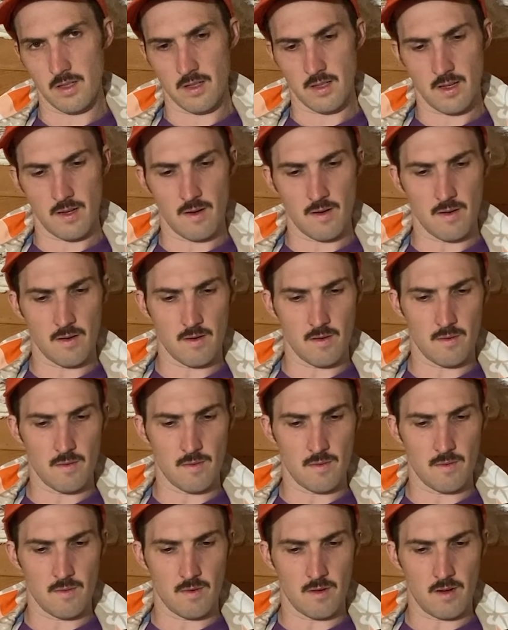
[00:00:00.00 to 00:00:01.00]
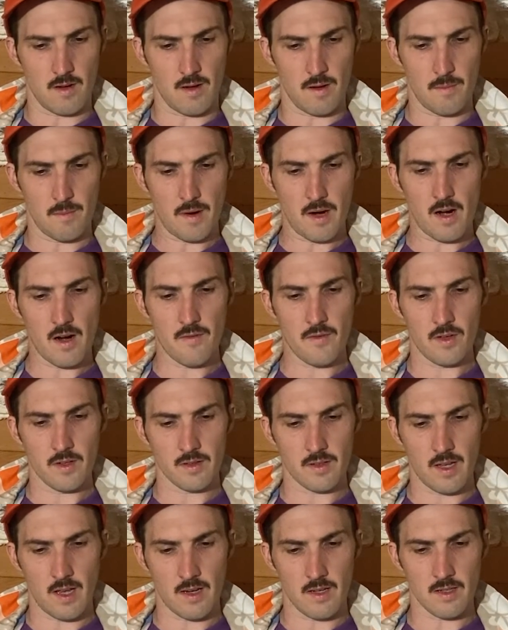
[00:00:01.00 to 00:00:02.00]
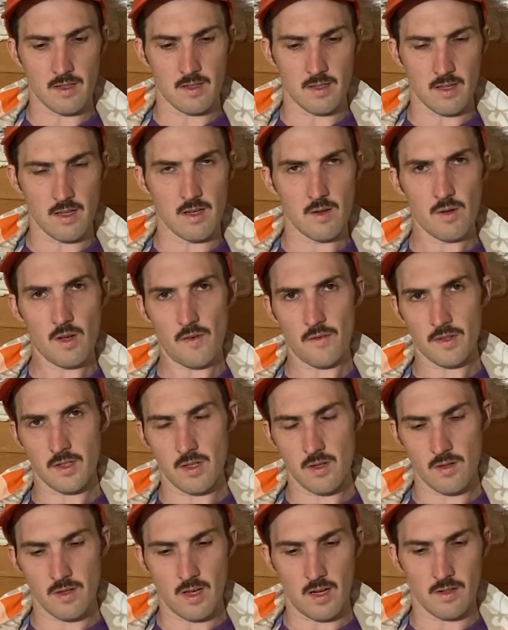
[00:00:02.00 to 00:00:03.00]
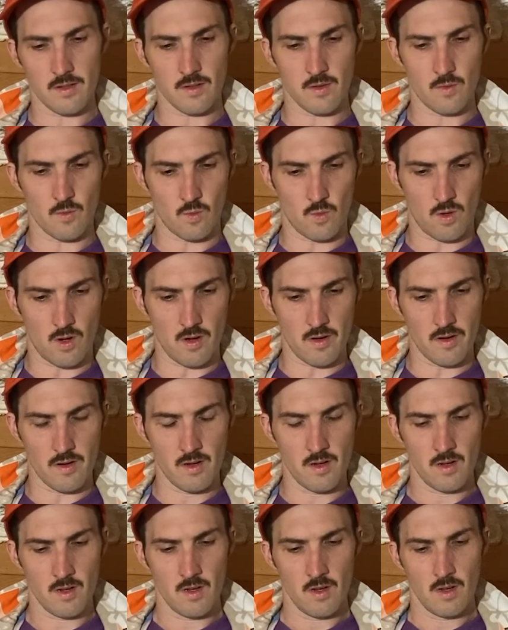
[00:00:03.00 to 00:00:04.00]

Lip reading: is in Maryville, Tennessee. We have a 2001.